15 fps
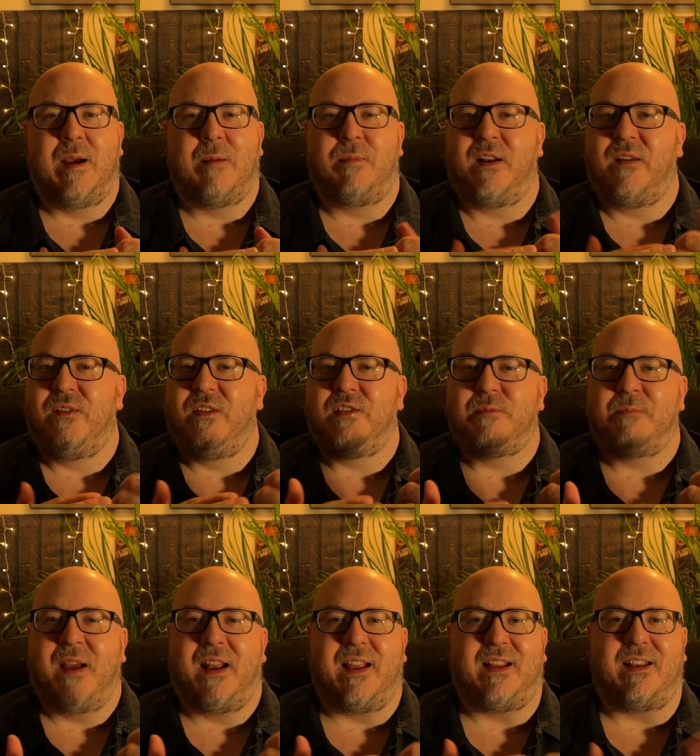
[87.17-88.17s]
But if you've
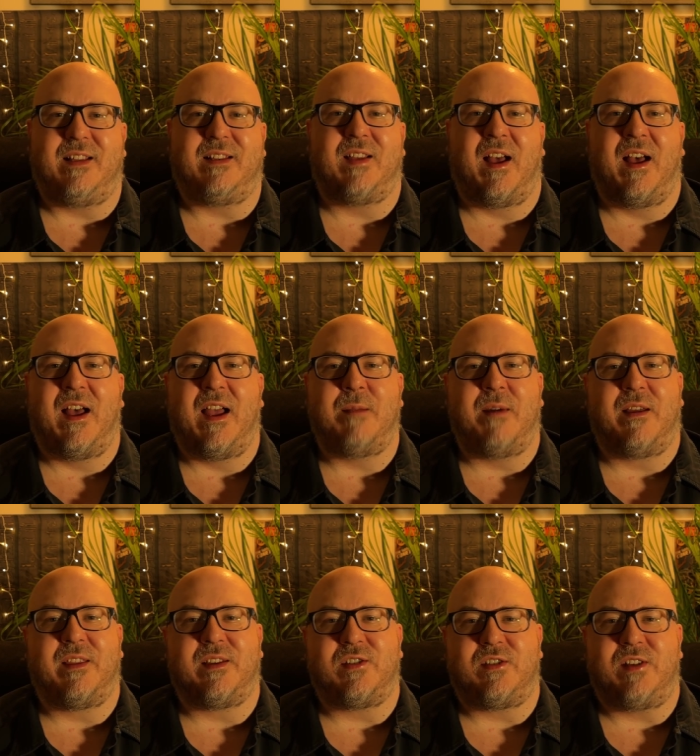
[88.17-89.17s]
spent any time on
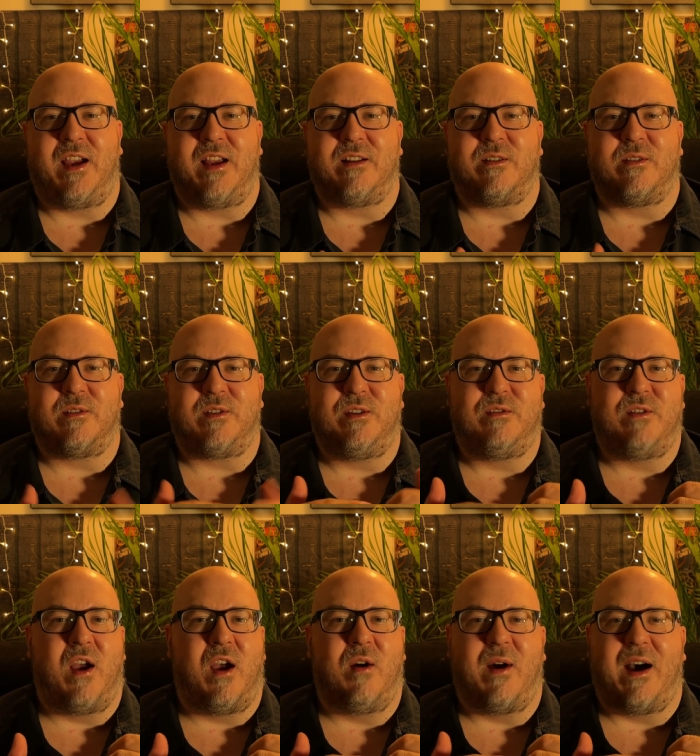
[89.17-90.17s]
this channel, you
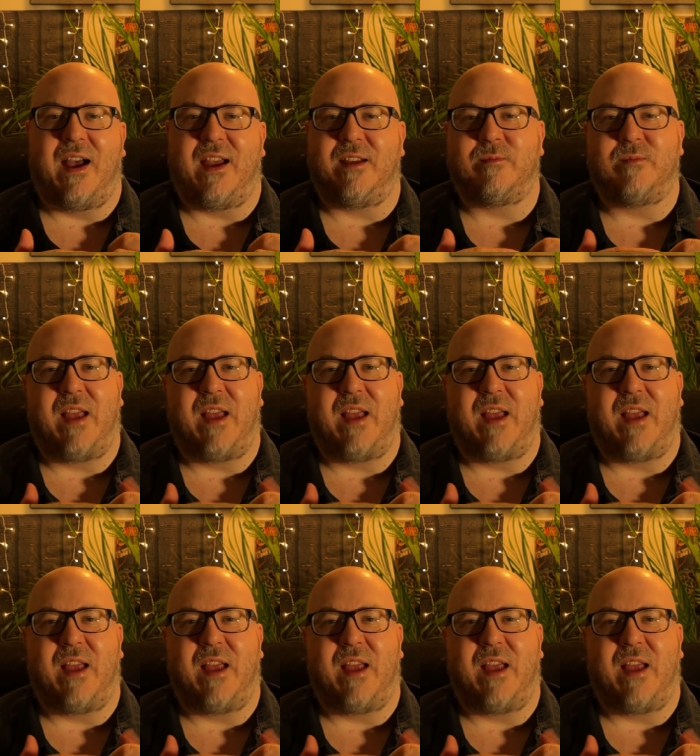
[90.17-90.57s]
know I